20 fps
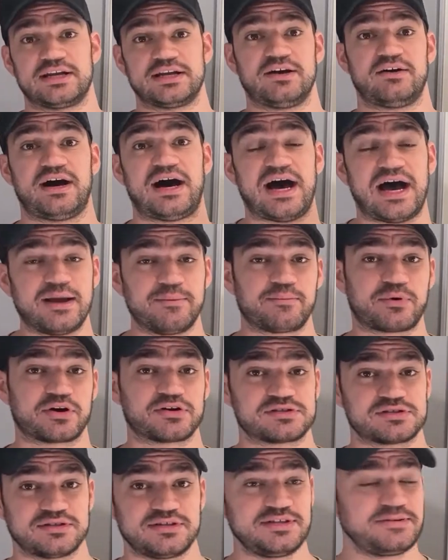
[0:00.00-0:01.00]
Now, I
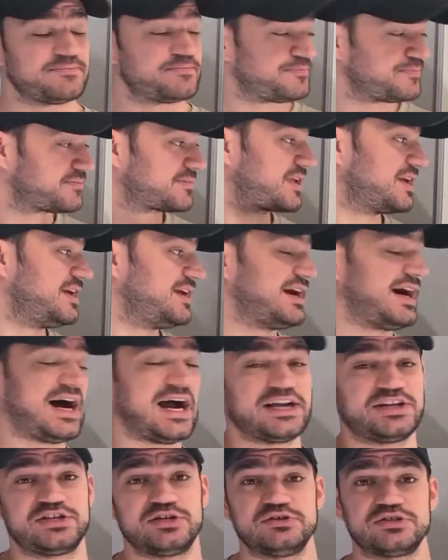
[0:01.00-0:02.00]
personally
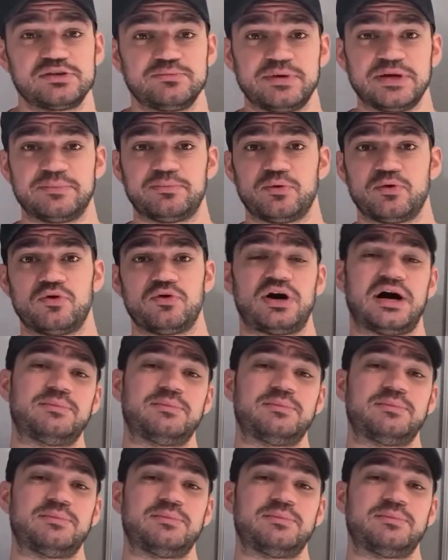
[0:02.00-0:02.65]
choose to be a bull.